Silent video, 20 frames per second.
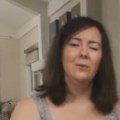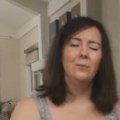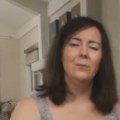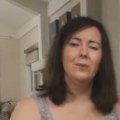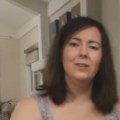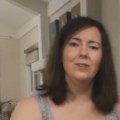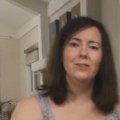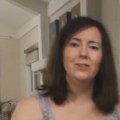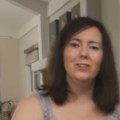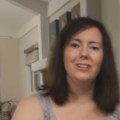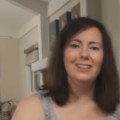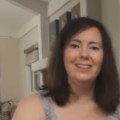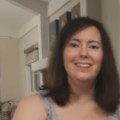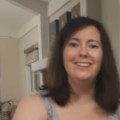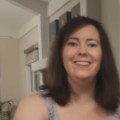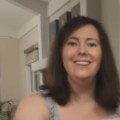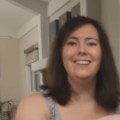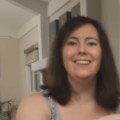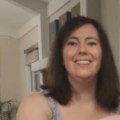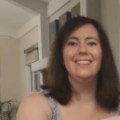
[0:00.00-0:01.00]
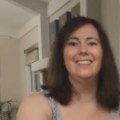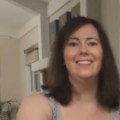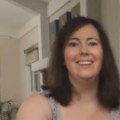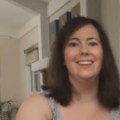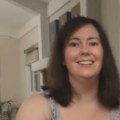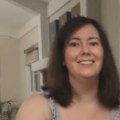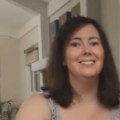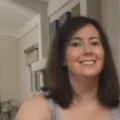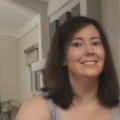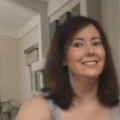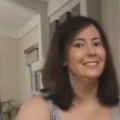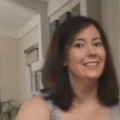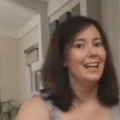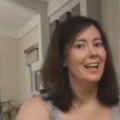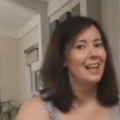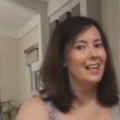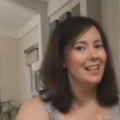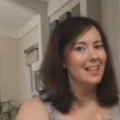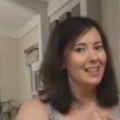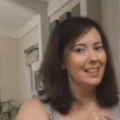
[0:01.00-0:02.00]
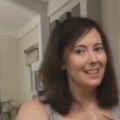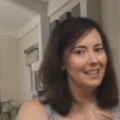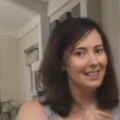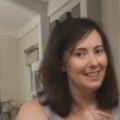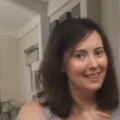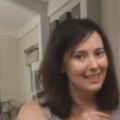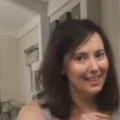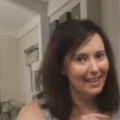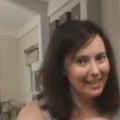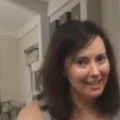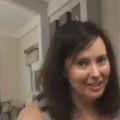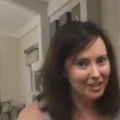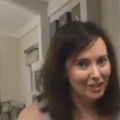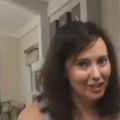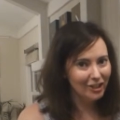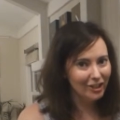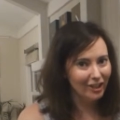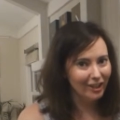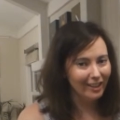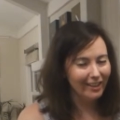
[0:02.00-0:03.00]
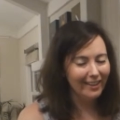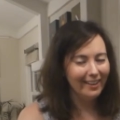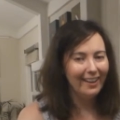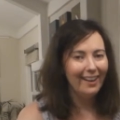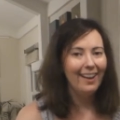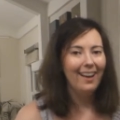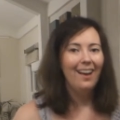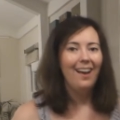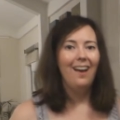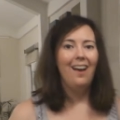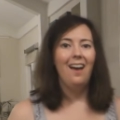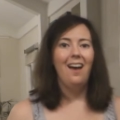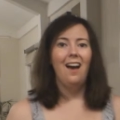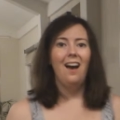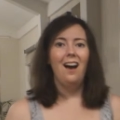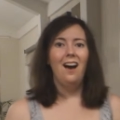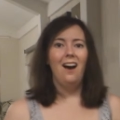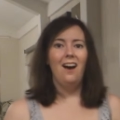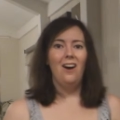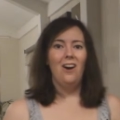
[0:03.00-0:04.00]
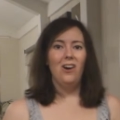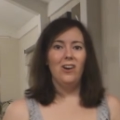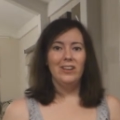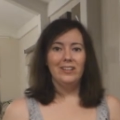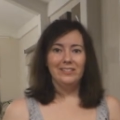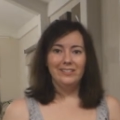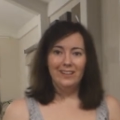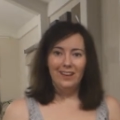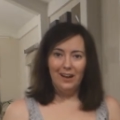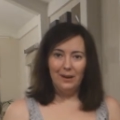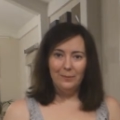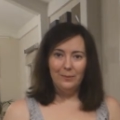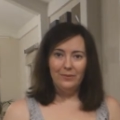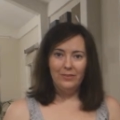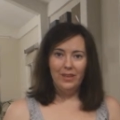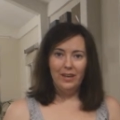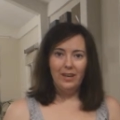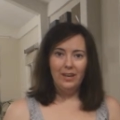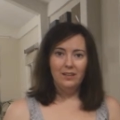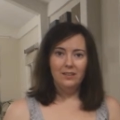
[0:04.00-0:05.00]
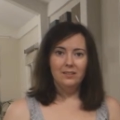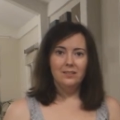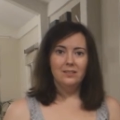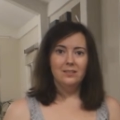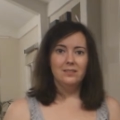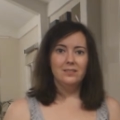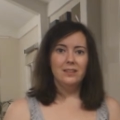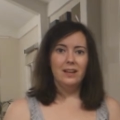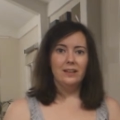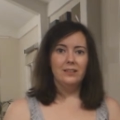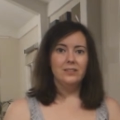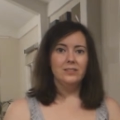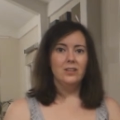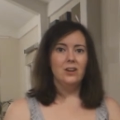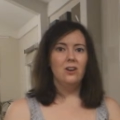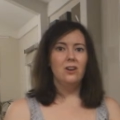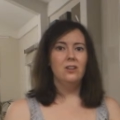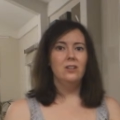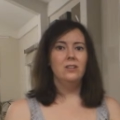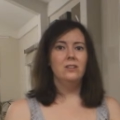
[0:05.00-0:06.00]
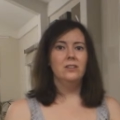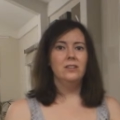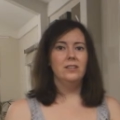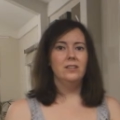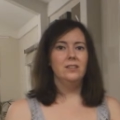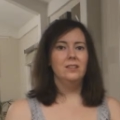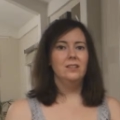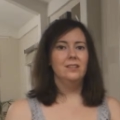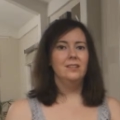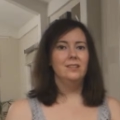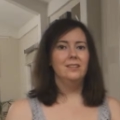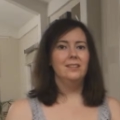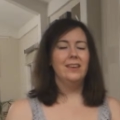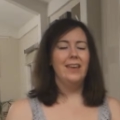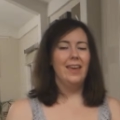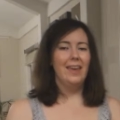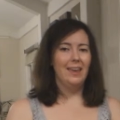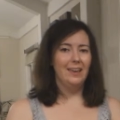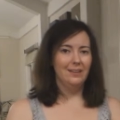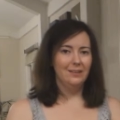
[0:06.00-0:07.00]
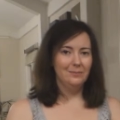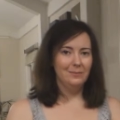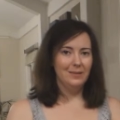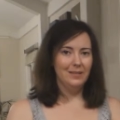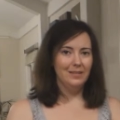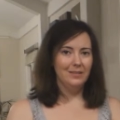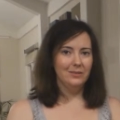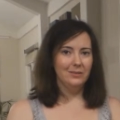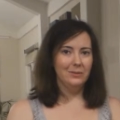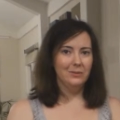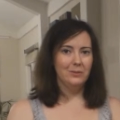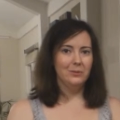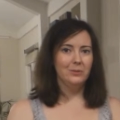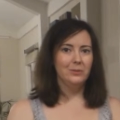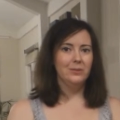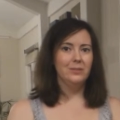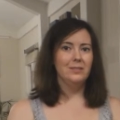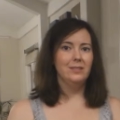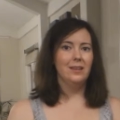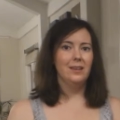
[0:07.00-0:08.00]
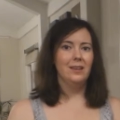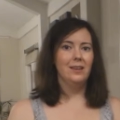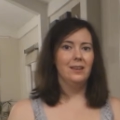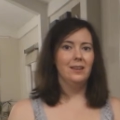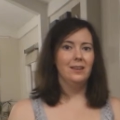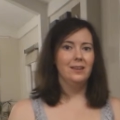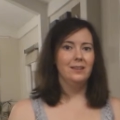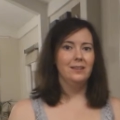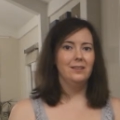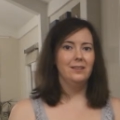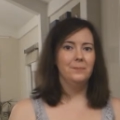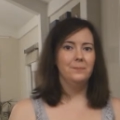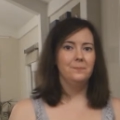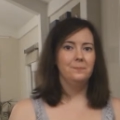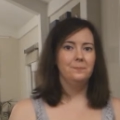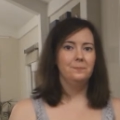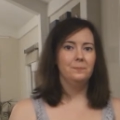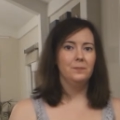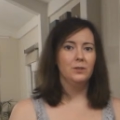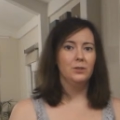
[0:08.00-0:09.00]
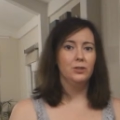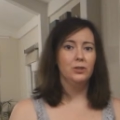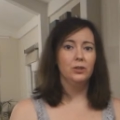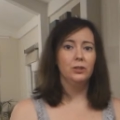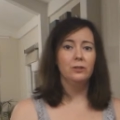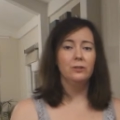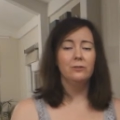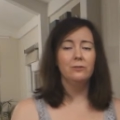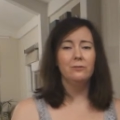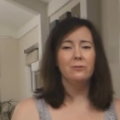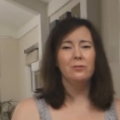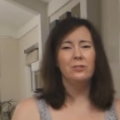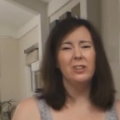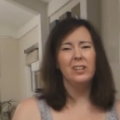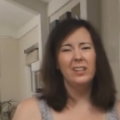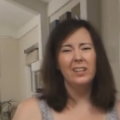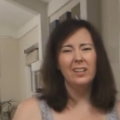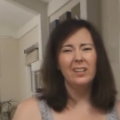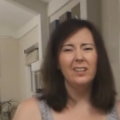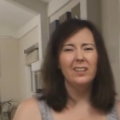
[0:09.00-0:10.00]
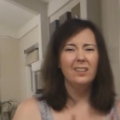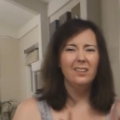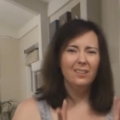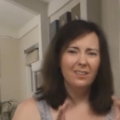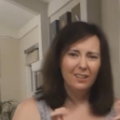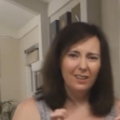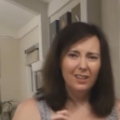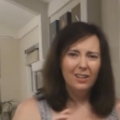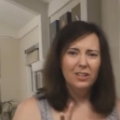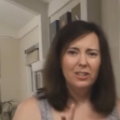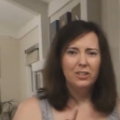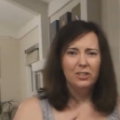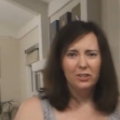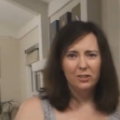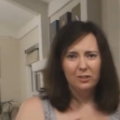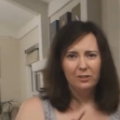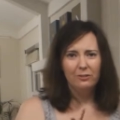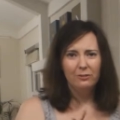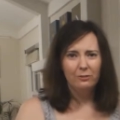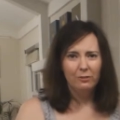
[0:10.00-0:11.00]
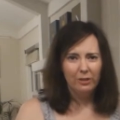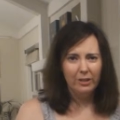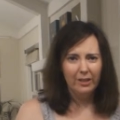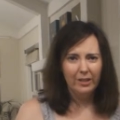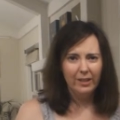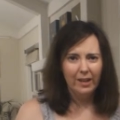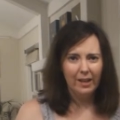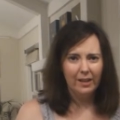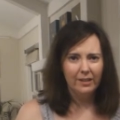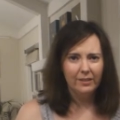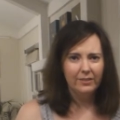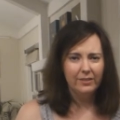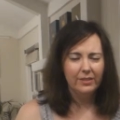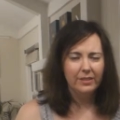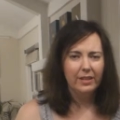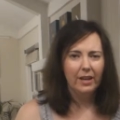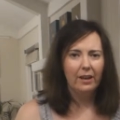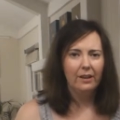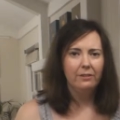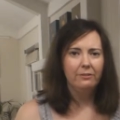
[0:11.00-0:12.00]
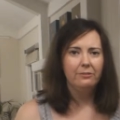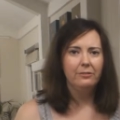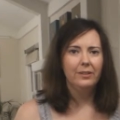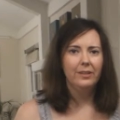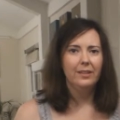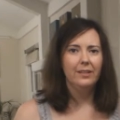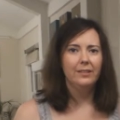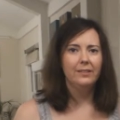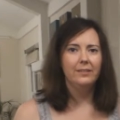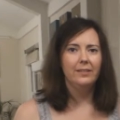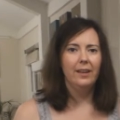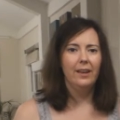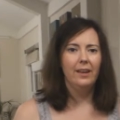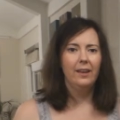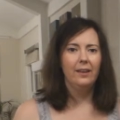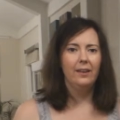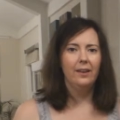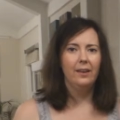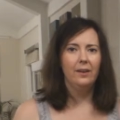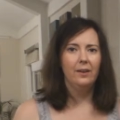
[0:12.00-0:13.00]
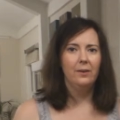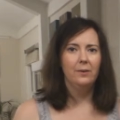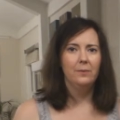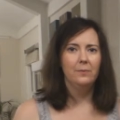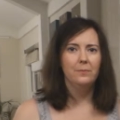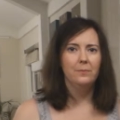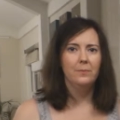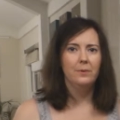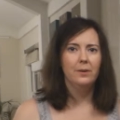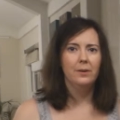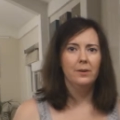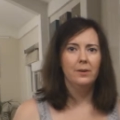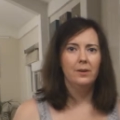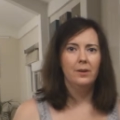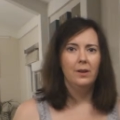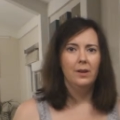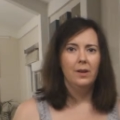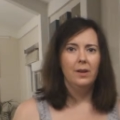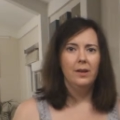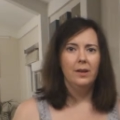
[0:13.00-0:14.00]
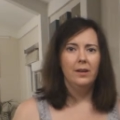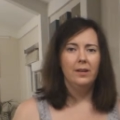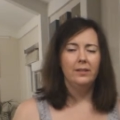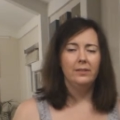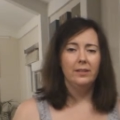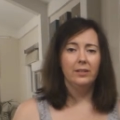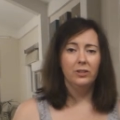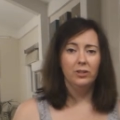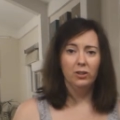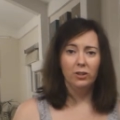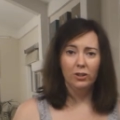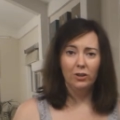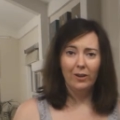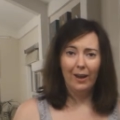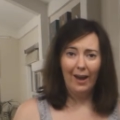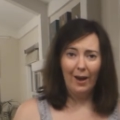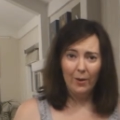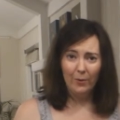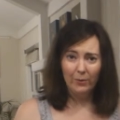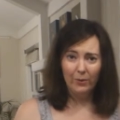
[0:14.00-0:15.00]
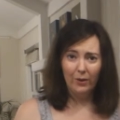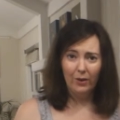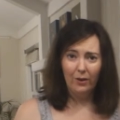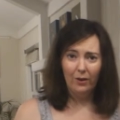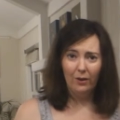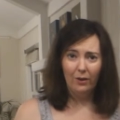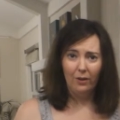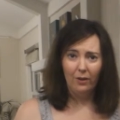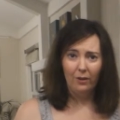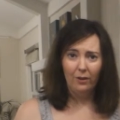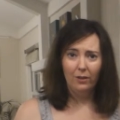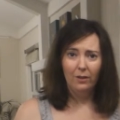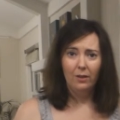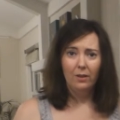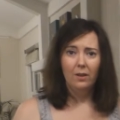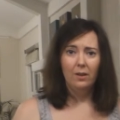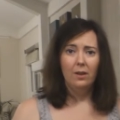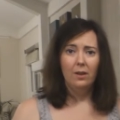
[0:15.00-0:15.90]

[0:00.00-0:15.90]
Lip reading: when you're eating things like sugar. On top of that, xylitol can be used in sugar-free kind of stuff. It's a sugar alcohol,